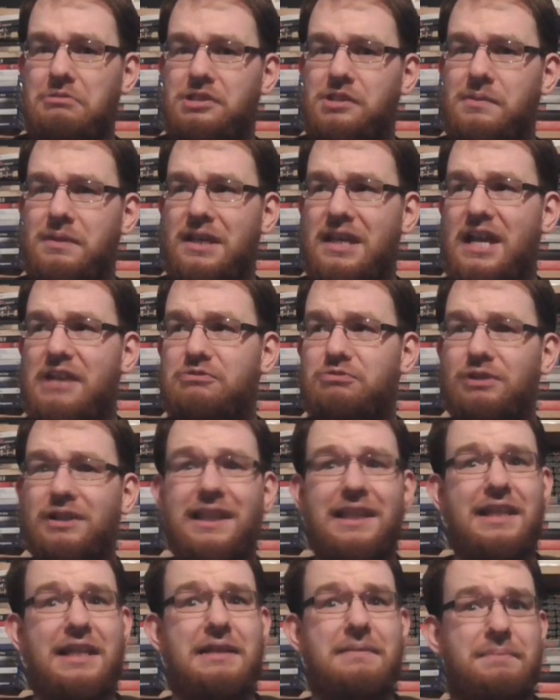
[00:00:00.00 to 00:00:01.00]
out to me and
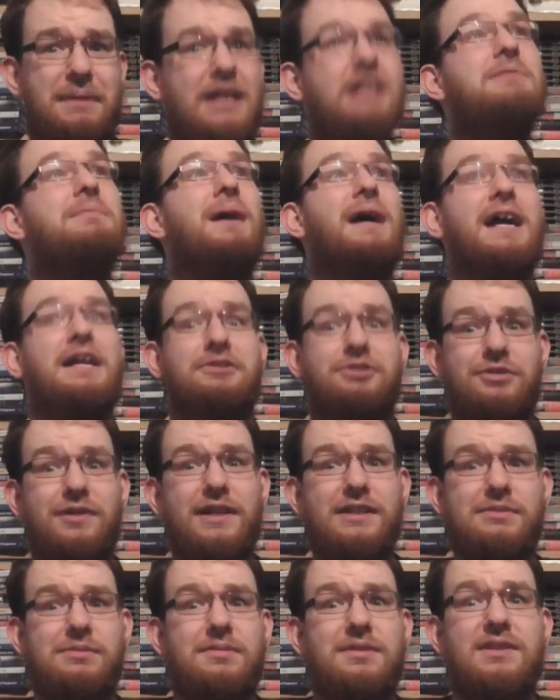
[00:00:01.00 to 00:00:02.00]
really like piqued my
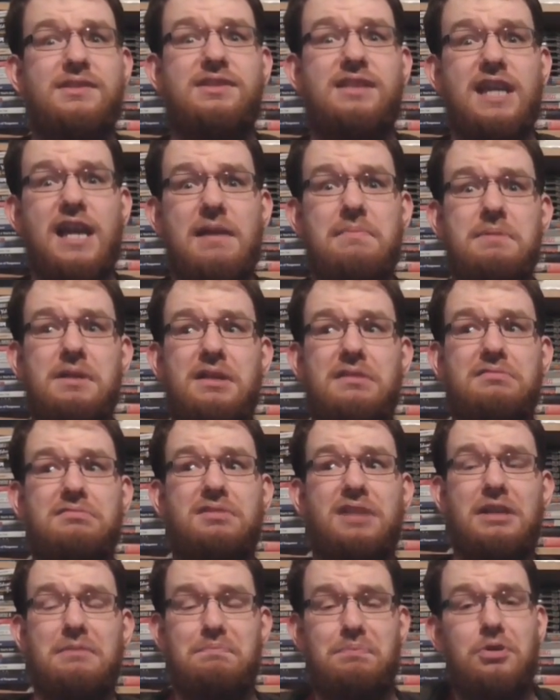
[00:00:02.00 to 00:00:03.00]
interest with this game, and
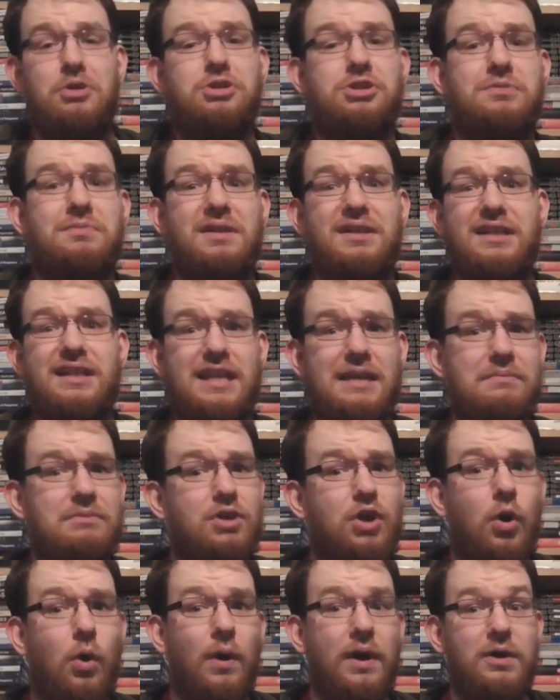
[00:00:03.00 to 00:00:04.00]
it like pushed me to
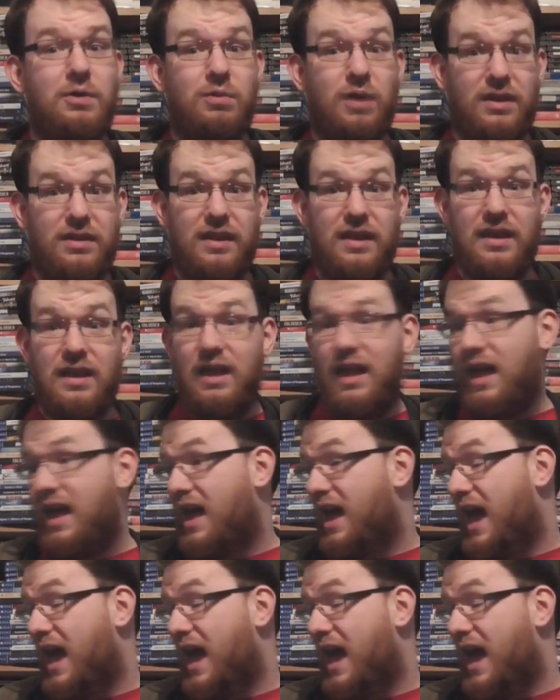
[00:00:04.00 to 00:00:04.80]
keep going with it.